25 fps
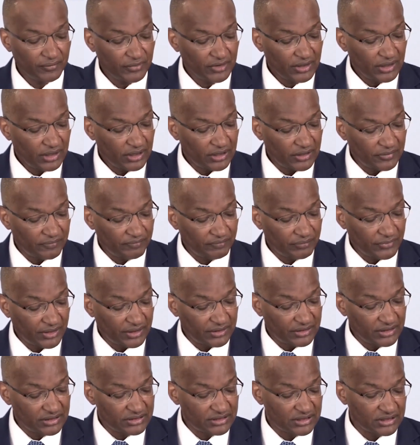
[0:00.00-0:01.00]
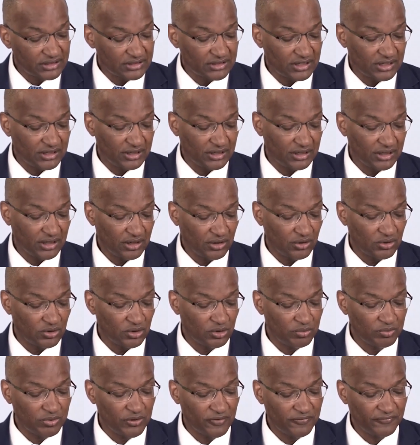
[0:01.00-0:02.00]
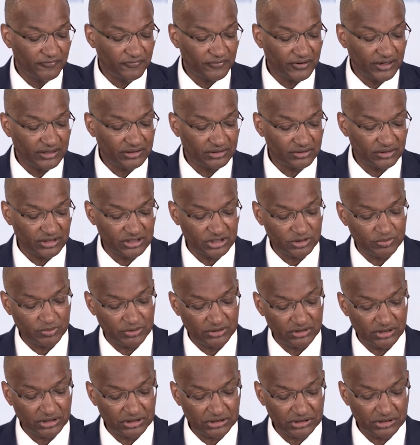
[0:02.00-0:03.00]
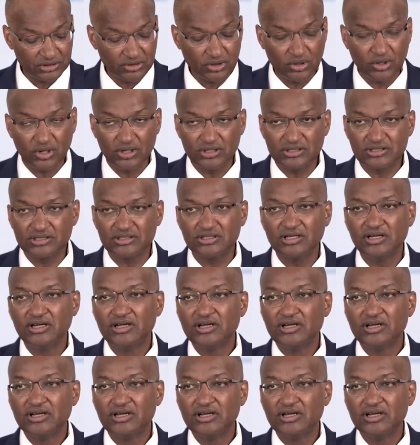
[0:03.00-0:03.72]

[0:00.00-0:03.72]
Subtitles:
and this is the global freight transportation cost.